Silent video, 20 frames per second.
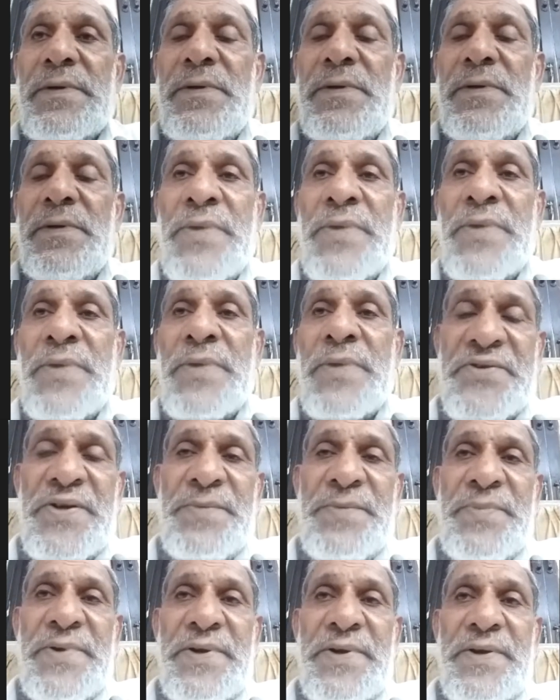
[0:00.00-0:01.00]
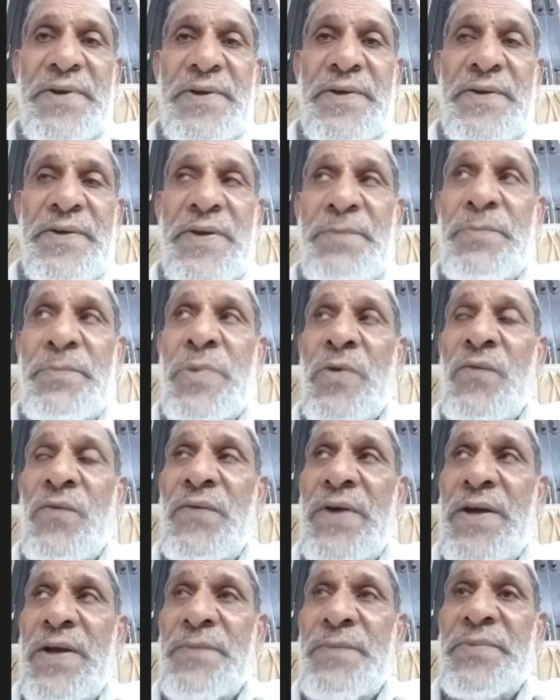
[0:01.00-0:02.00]
blood CP, number of
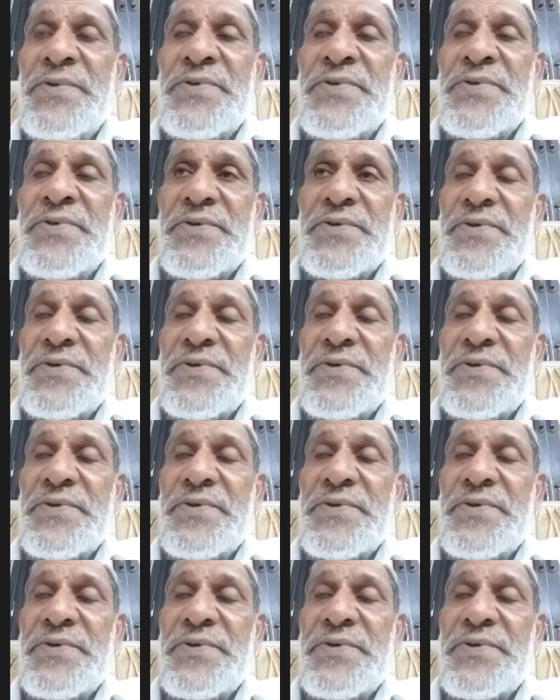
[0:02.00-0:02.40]
RBCs.